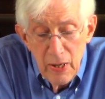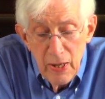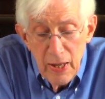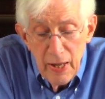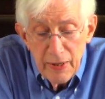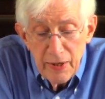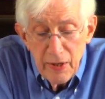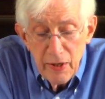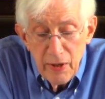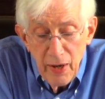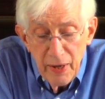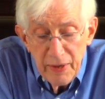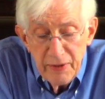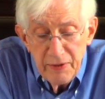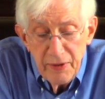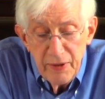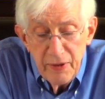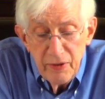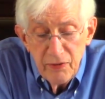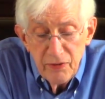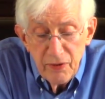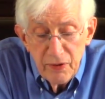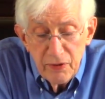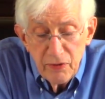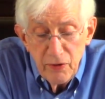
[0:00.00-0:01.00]
and in
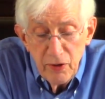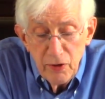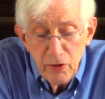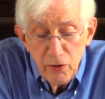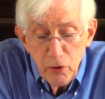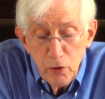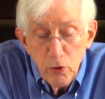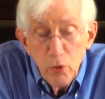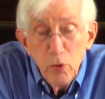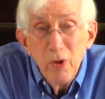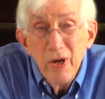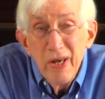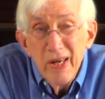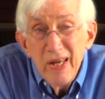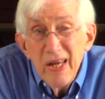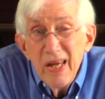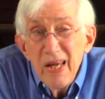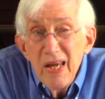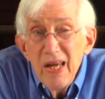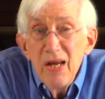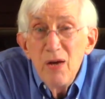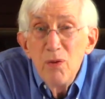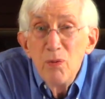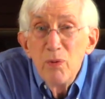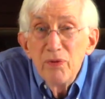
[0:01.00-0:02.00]
1962,
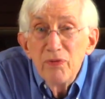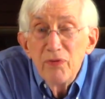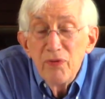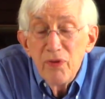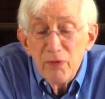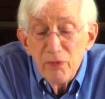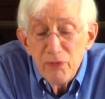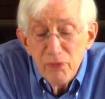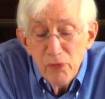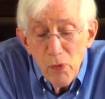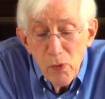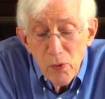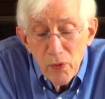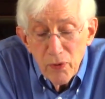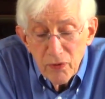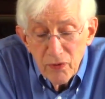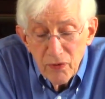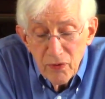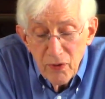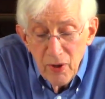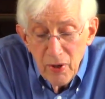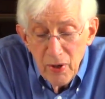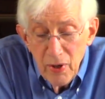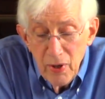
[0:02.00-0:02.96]
he was the force